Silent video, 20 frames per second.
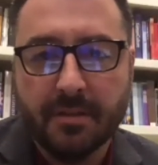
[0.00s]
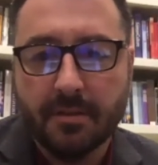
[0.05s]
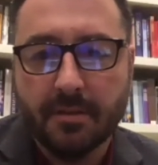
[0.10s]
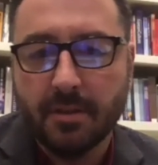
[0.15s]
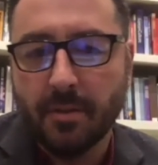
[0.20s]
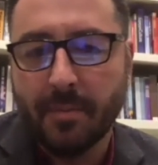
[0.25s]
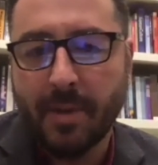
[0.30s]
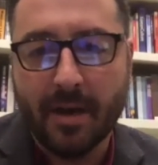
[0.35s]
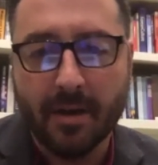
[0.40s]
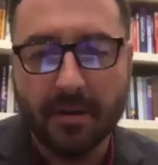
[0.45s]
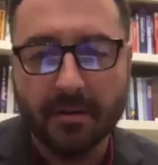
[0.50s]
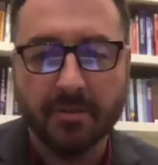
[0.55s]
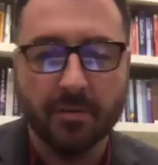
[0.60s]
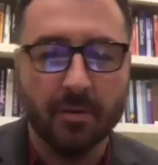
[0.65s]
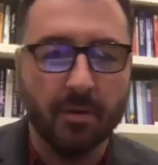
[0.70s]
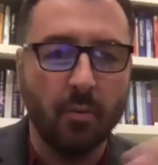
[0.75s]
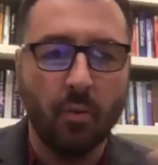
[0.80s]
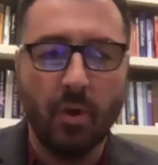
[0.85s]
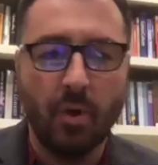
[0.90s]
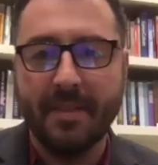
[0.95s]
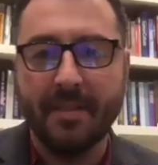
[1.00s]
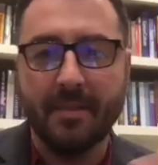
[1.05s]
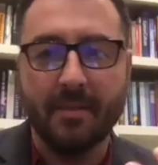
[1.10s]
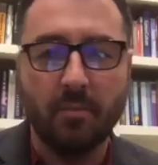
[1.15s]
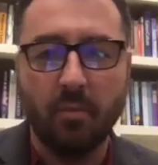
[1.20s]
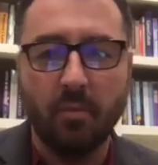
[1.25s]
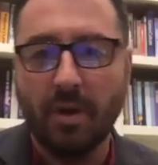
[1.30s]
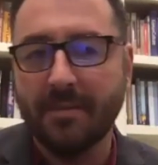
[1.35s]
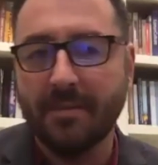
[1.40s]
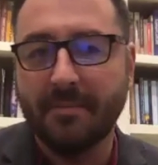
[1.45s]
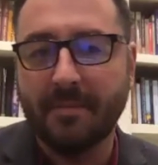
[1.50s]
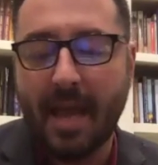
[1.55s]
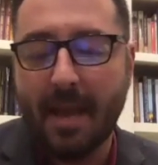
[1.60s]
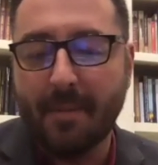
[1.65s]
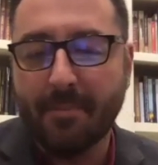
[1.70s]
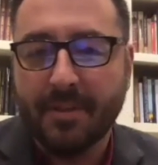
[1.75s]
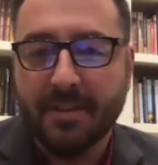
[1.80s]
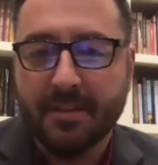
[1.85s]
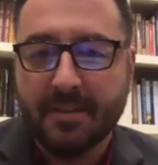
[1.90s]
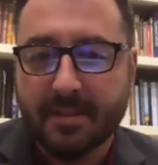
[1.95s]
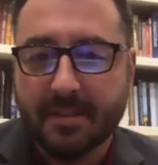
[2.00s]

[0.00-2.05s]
no matter sort of what happens?